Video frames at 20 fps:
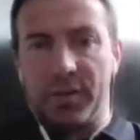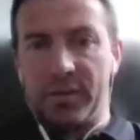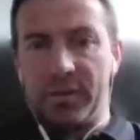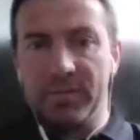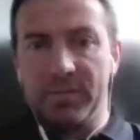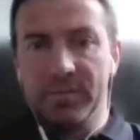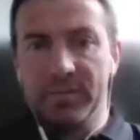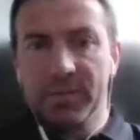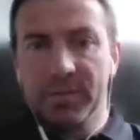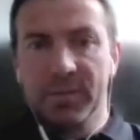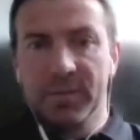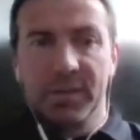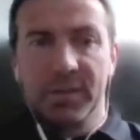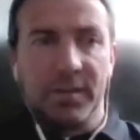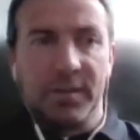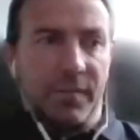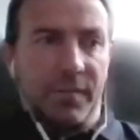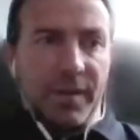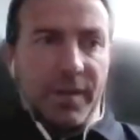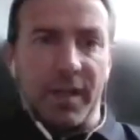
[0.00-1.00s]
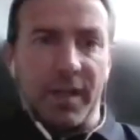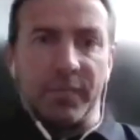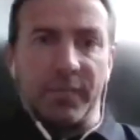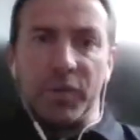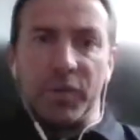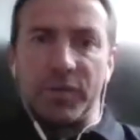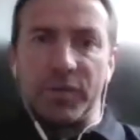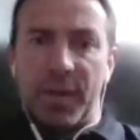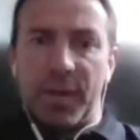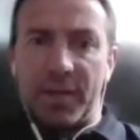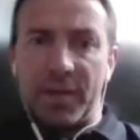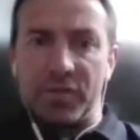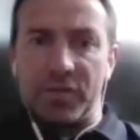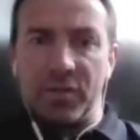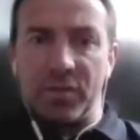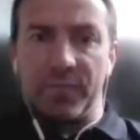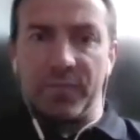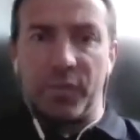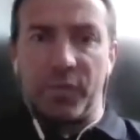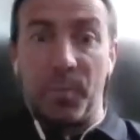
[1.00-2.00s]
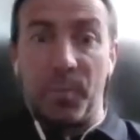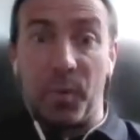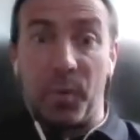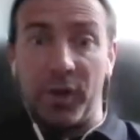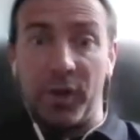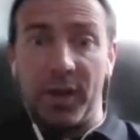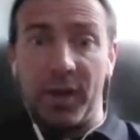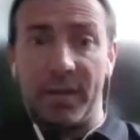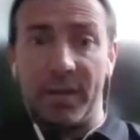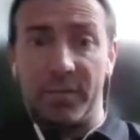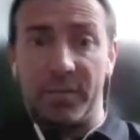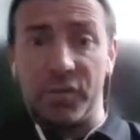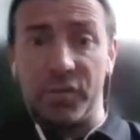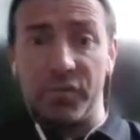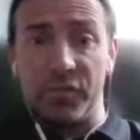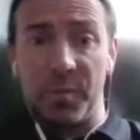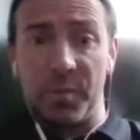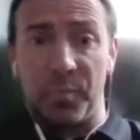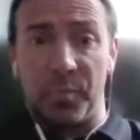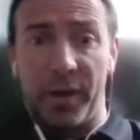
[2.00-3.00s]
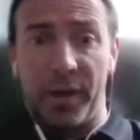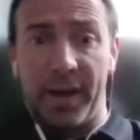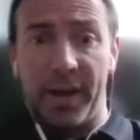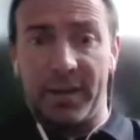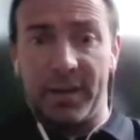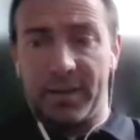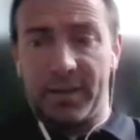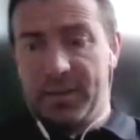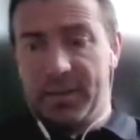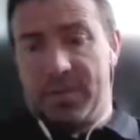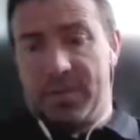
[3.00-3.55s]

And if an advert's flashed on for a boiler during the break,